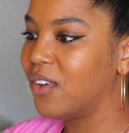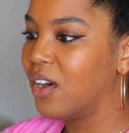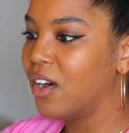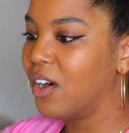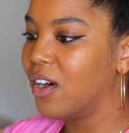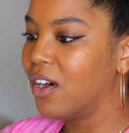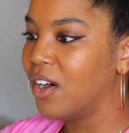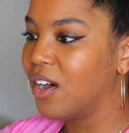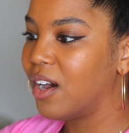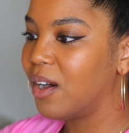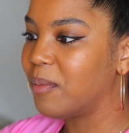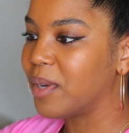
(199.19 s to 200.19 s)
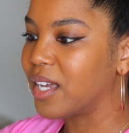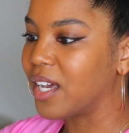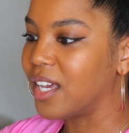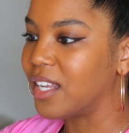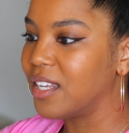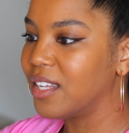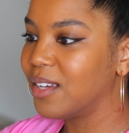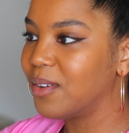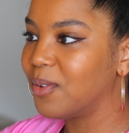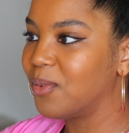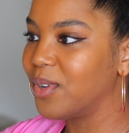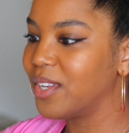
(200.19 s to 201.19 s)
Oh my God.
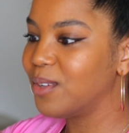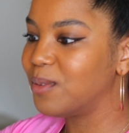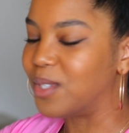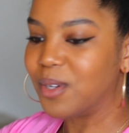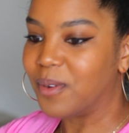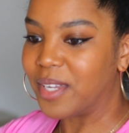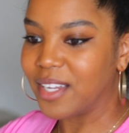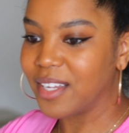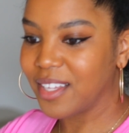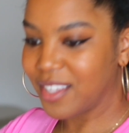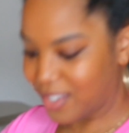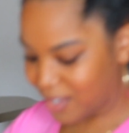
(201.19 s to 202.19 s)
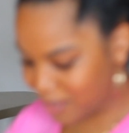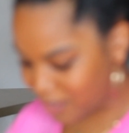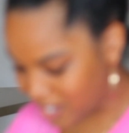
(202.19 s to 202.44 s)
What are you doing? You're